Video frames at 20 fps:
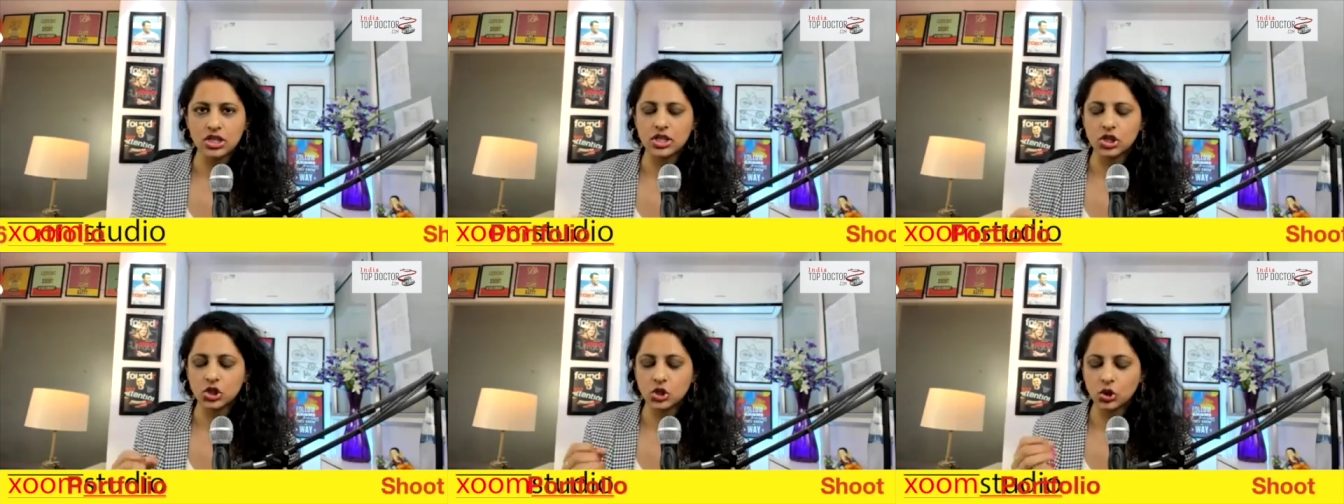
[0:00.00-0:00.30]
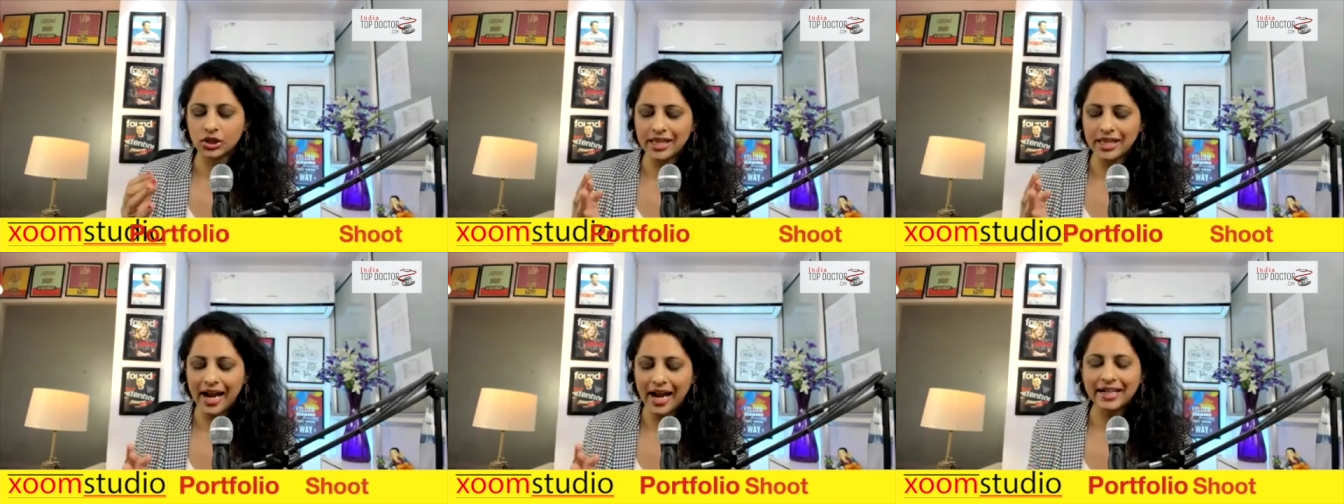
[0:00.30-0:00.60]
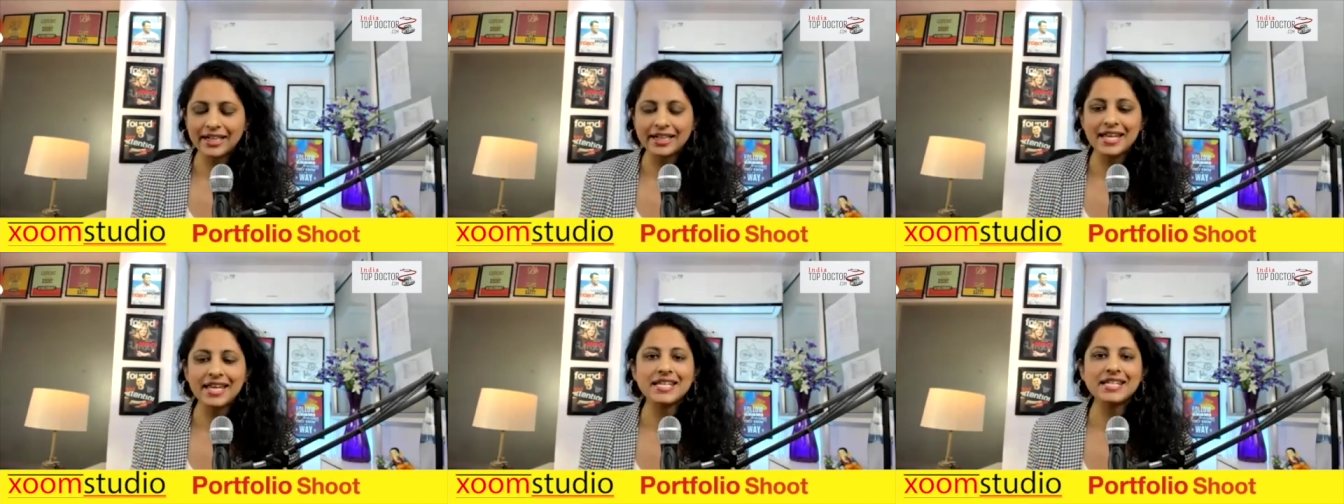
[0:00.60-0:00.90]
so that
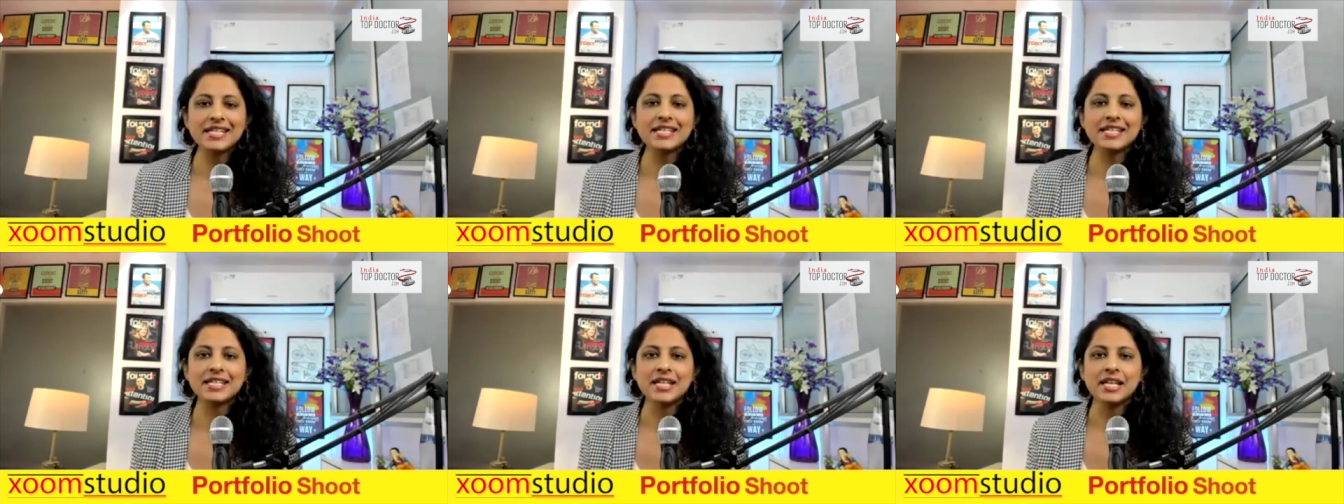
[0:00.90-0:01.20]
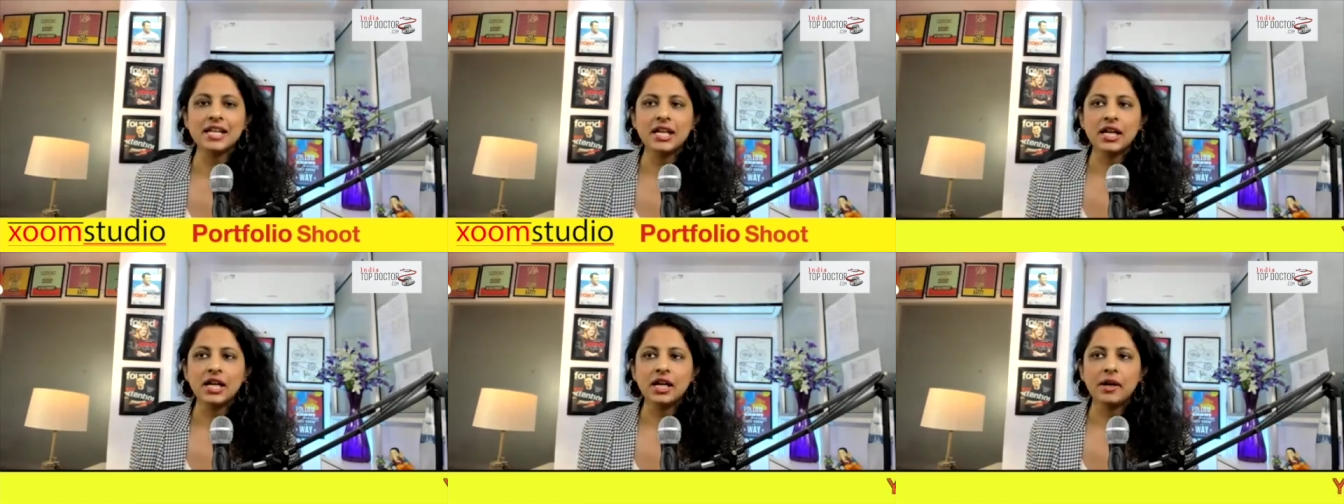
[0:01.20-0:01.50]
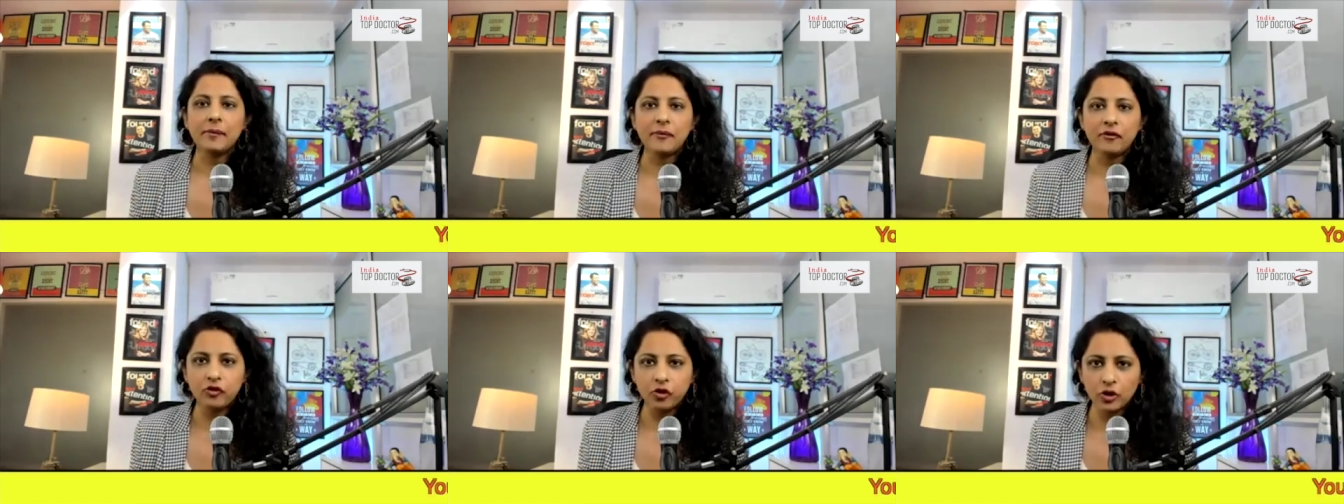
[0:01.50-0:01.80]
is
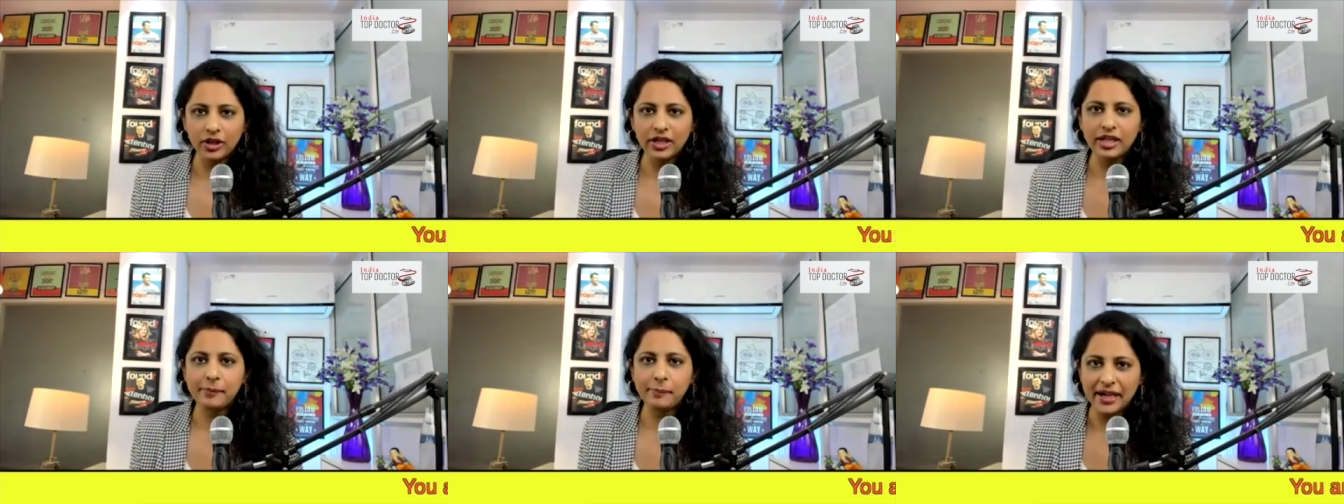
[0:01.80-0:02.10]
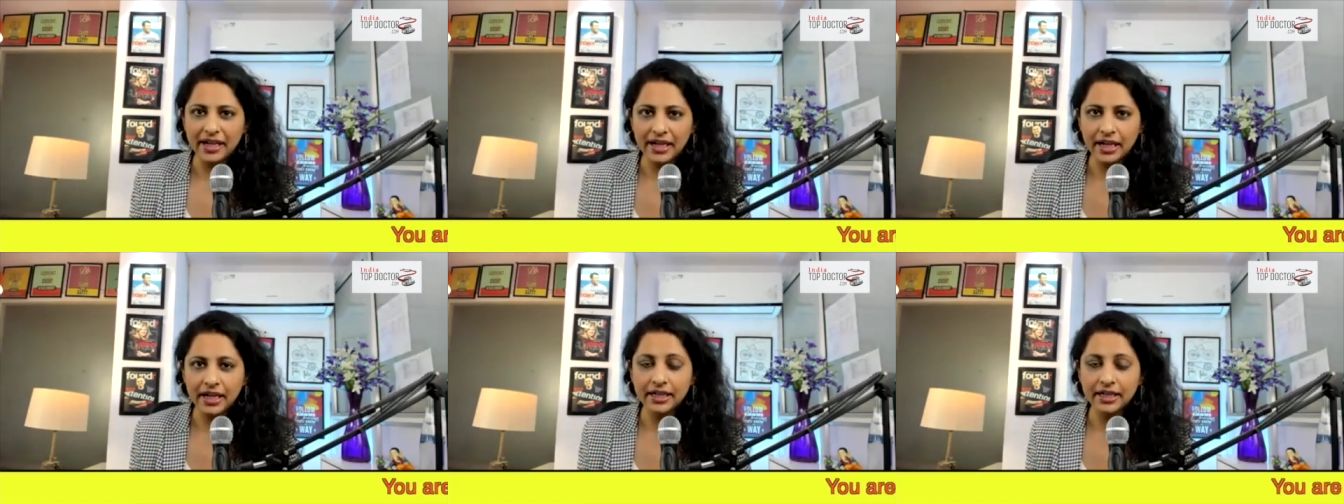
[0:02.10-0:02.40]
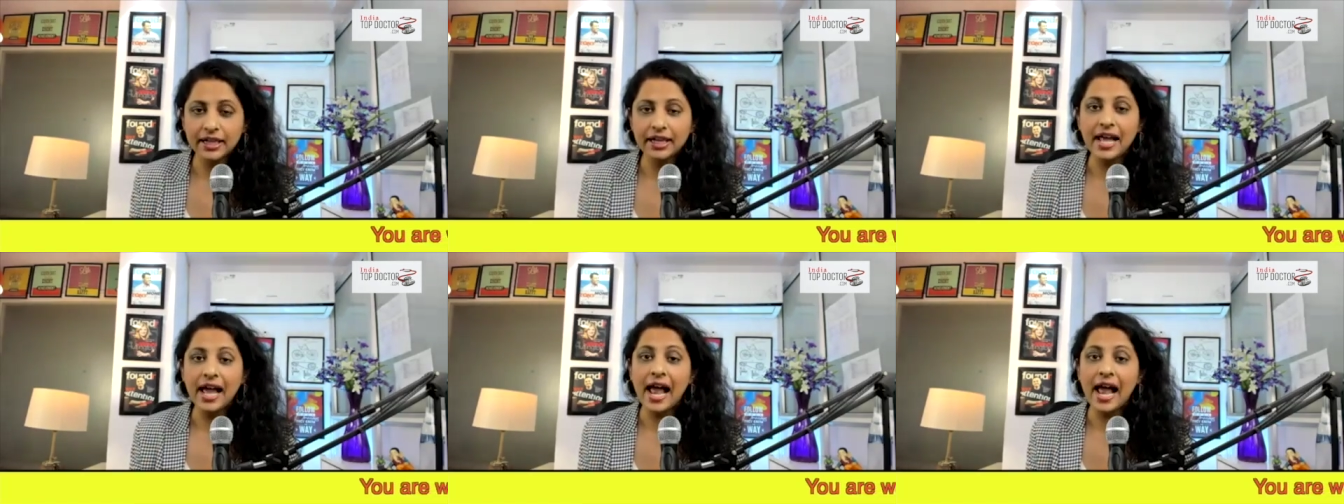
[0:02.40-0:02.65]
fully patented.